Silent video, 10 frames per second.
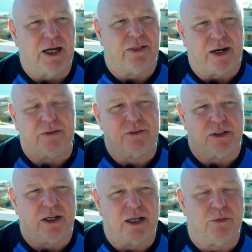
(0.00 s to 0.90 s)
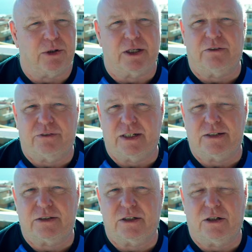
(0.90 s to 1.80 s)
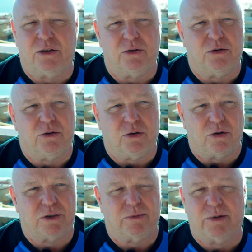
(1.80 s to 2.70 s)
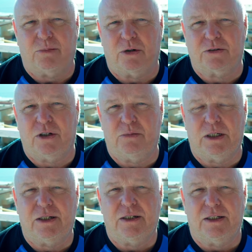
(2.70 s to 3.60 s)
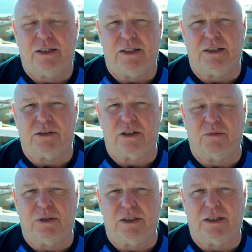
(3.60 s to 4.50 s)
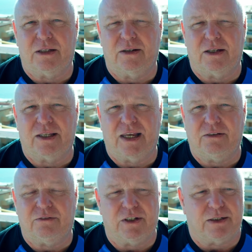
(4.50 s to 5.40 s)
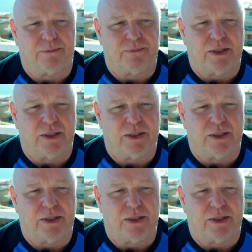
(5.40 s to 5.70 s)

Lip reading: And then after that, I want to get fit. So August, September, October is going to be getting fit.